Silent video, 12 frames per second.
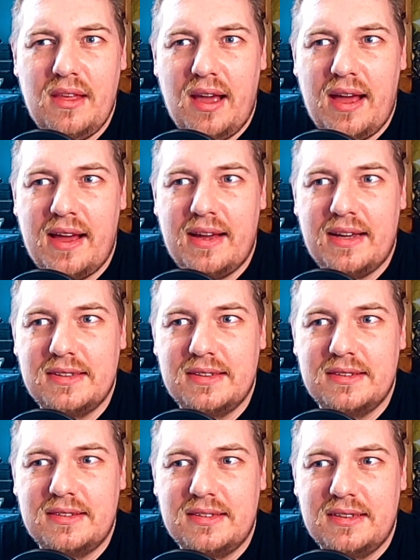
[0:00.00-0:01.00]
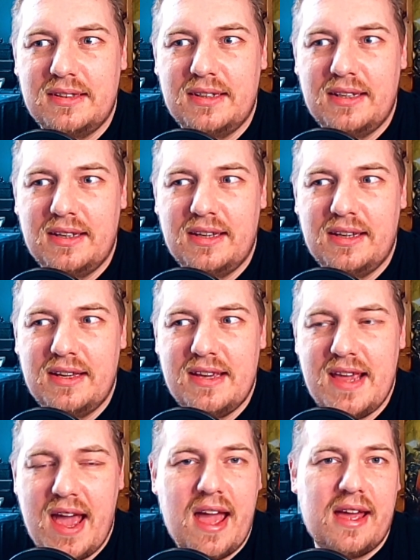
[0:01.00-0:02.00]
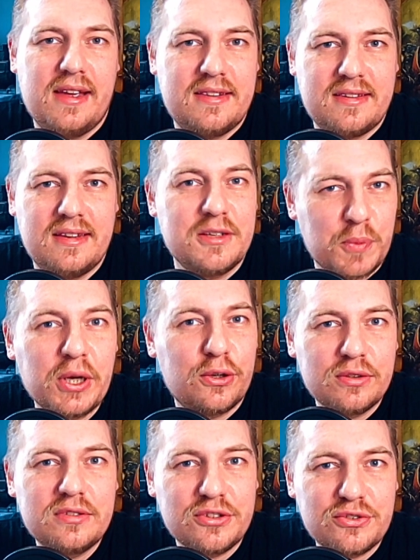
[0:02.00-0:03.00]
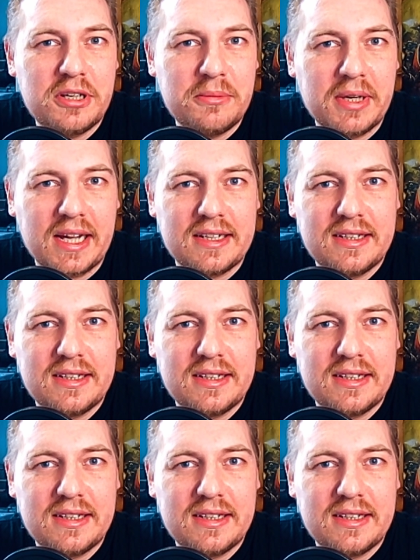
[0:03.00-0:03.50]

And yeah, it's been good to stream again,